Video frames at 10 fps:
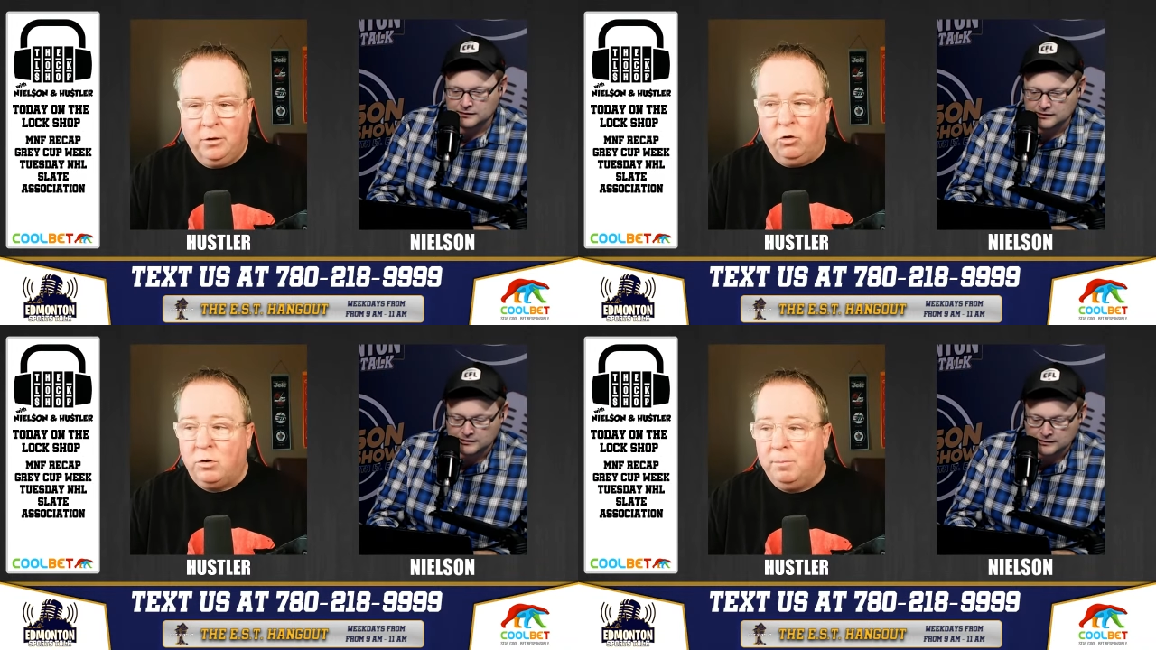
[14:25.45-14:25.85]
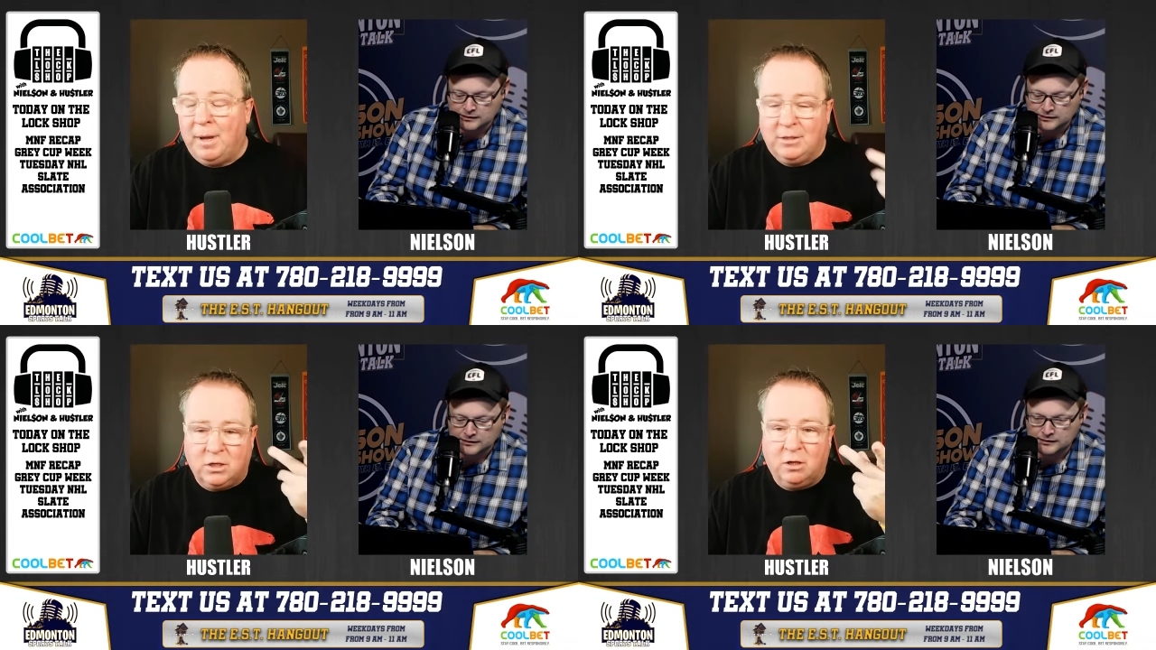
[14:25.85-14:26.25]
Speaker 1: you can
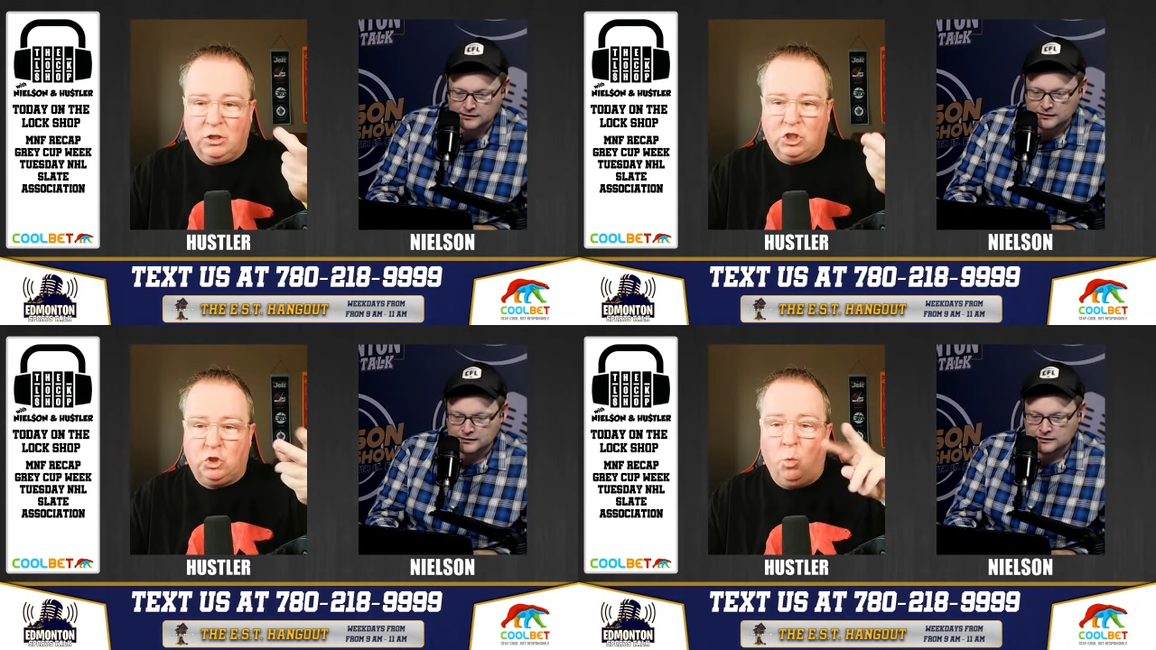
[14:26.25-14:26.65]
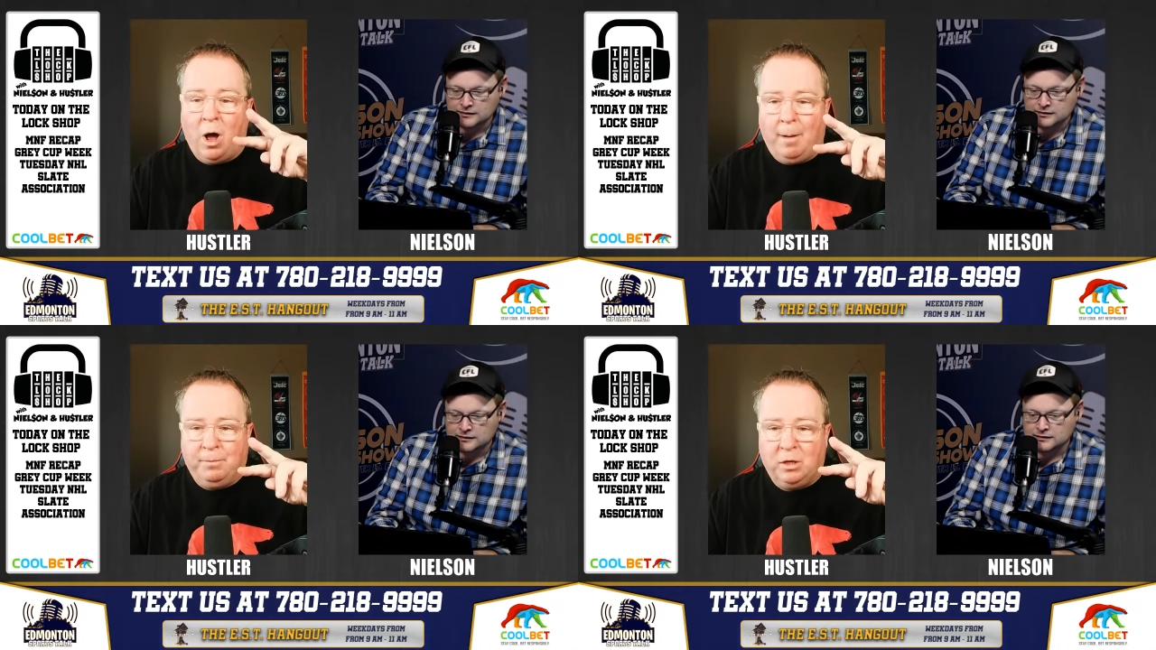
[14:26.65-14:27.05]
basically
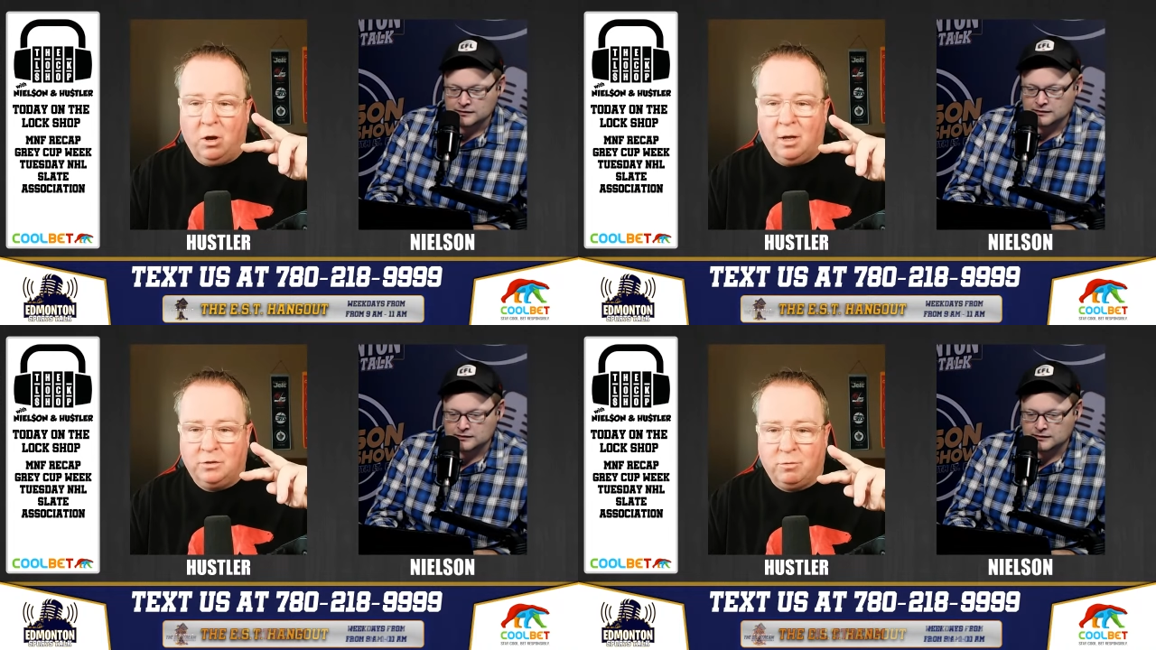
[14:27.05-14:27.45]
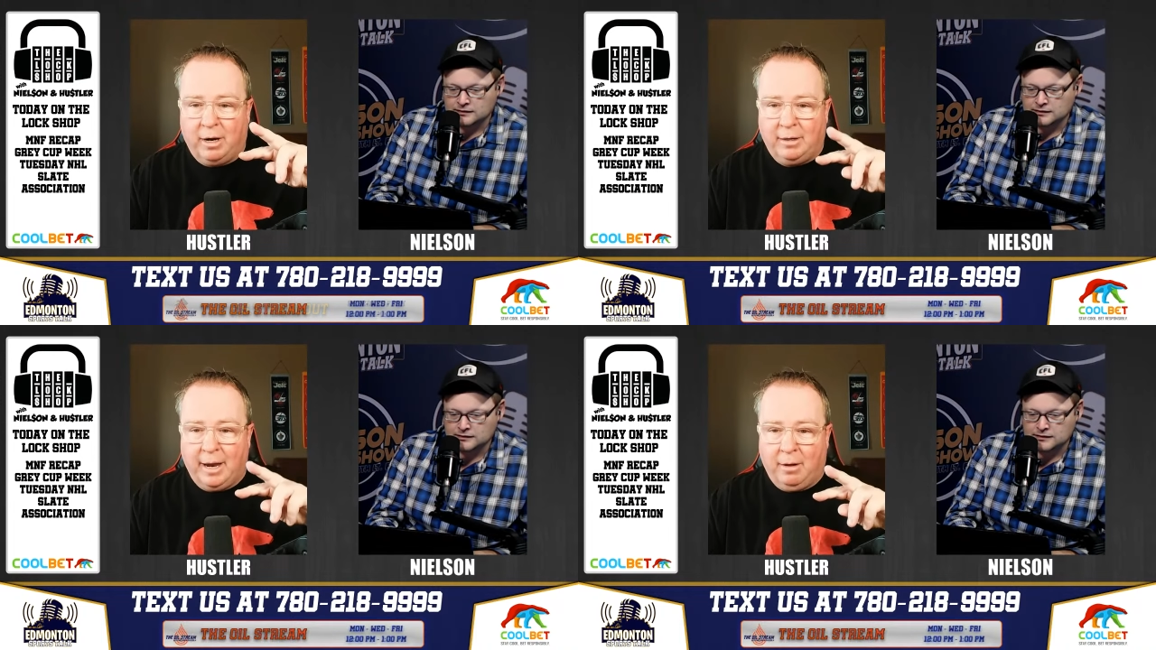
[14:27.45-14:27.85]
swap the odds
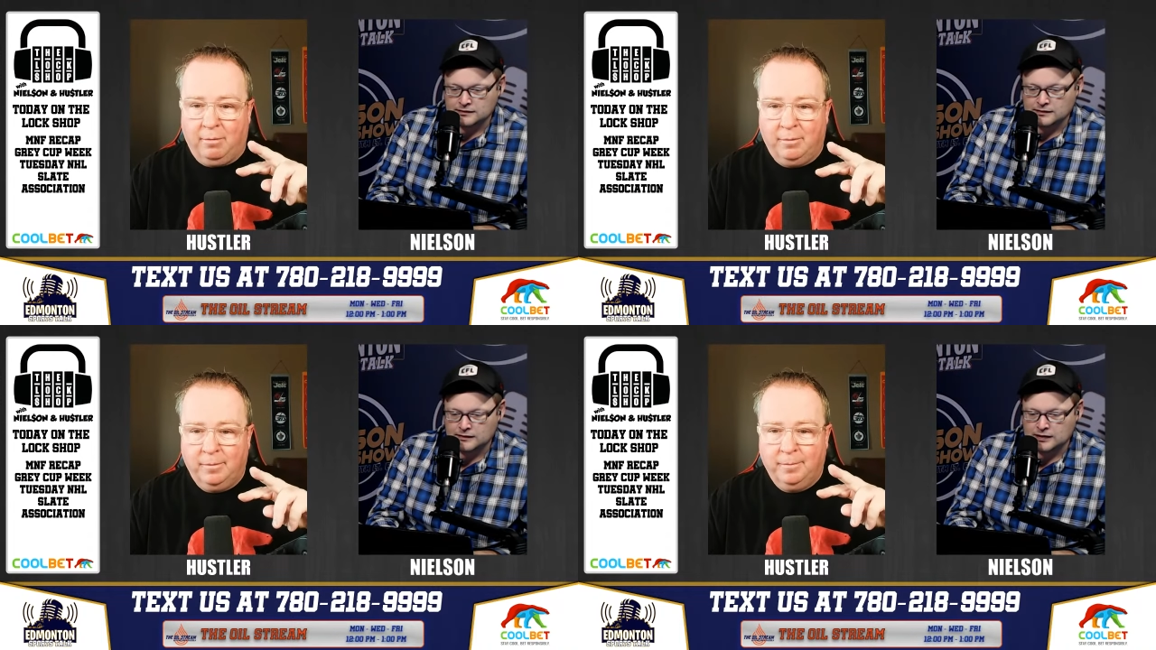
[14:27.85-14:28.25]
right now.